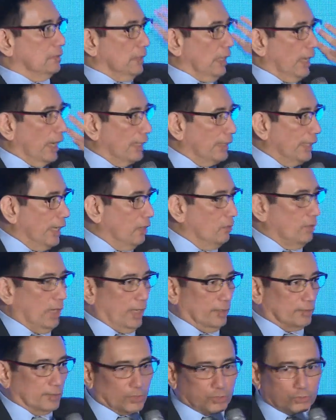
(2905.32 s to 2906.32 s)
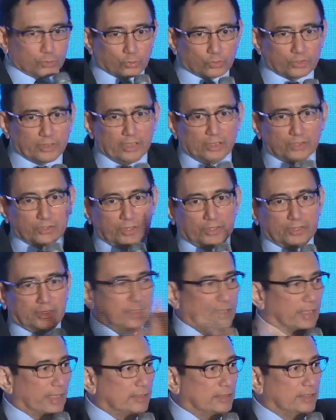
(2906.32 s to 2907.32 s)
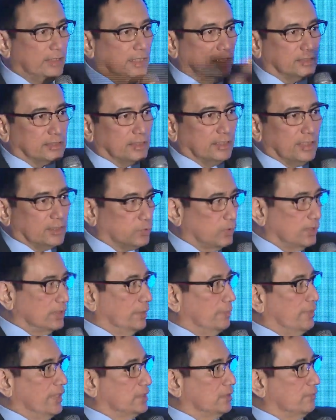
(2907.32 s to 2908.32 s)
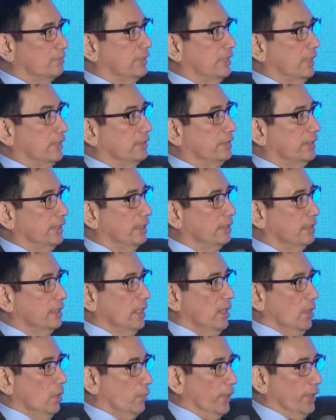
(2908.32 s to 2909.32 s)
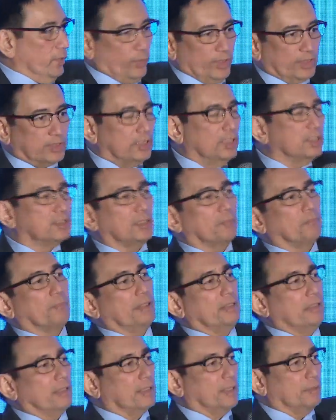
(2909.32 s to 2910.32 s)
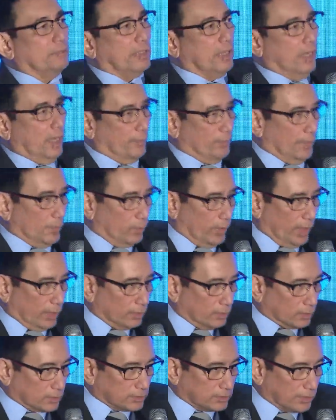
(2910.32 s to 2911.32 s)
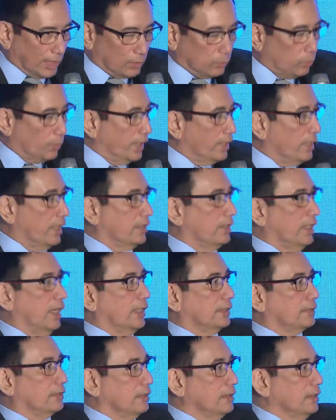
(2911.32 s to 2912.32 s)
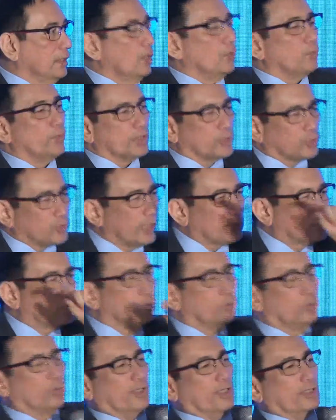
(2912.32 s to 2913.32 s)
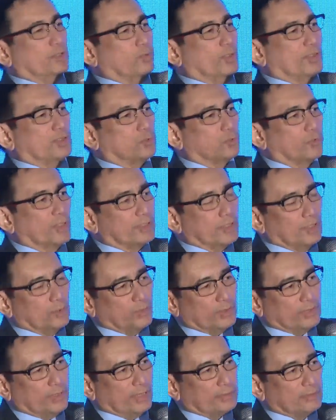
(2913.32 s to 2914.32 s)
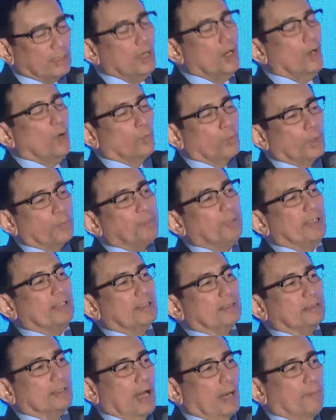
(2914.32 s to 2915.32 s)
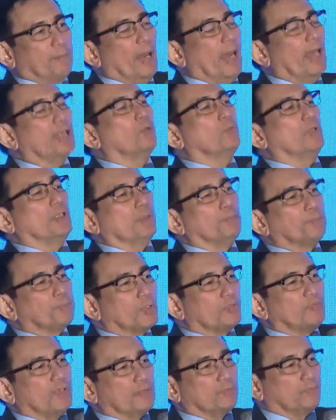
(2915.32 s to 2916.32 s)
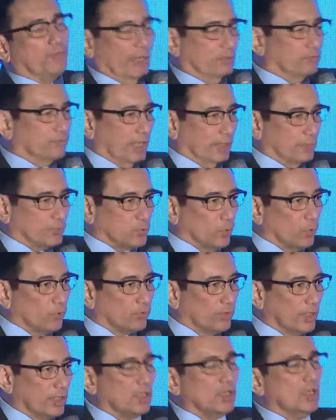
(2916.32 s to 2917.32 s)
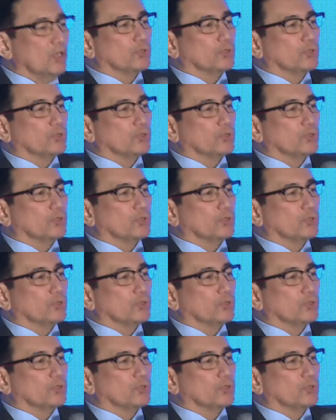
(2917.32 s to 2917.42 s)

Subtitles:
Allow others to test certain ideas, gets what the best of an idea. When we see somebody coming up and we understand where they are at, we try to look at what's working with that. We pick it up and we improve it 5 times over.